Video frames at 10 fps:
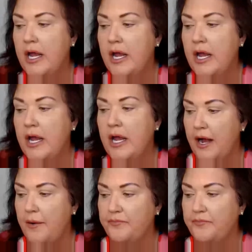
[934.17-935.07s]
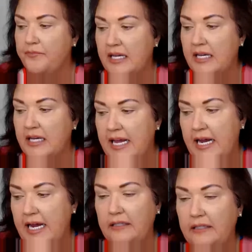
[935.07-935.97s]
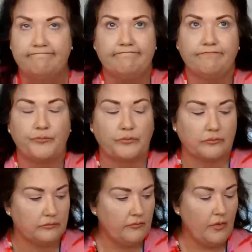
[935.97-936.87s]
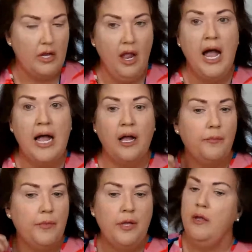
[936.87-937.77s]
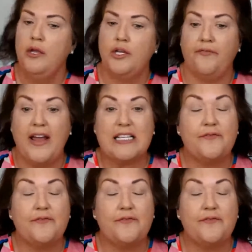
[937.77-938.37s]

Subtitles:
and let's say your face